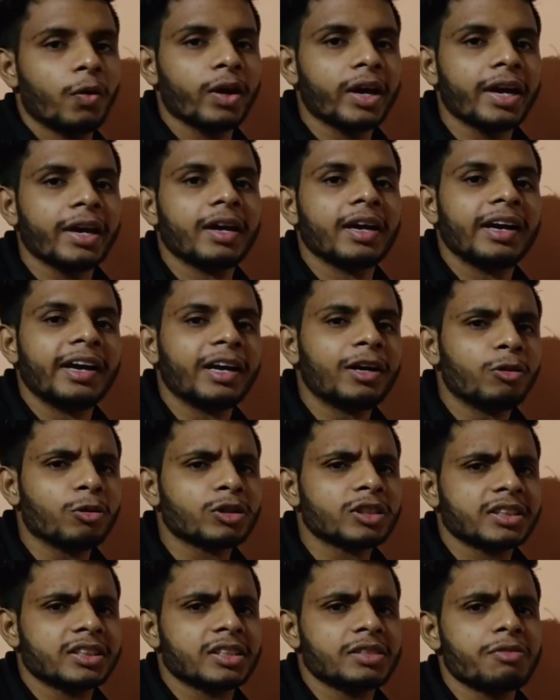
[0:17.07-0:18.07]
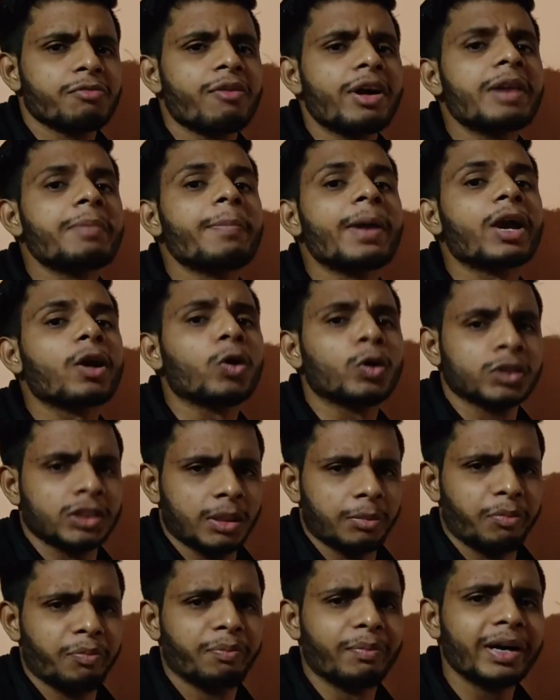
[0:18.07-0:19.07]
okay, it looks very big
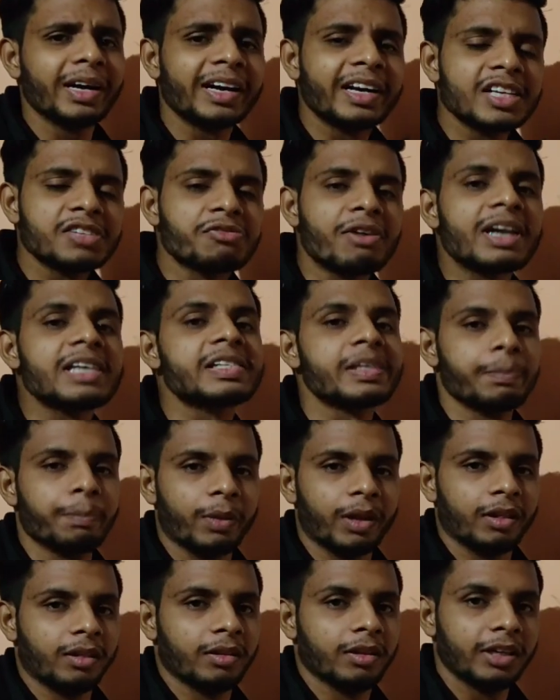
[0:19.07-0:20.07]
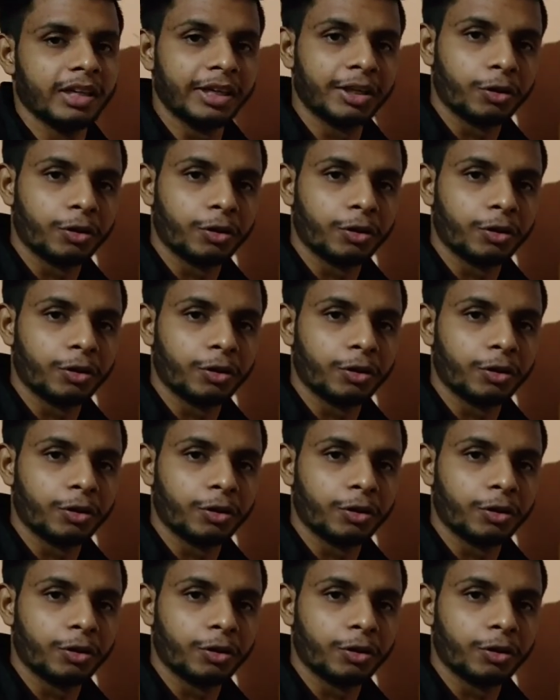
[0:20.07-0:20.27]
concept, but it is very simple.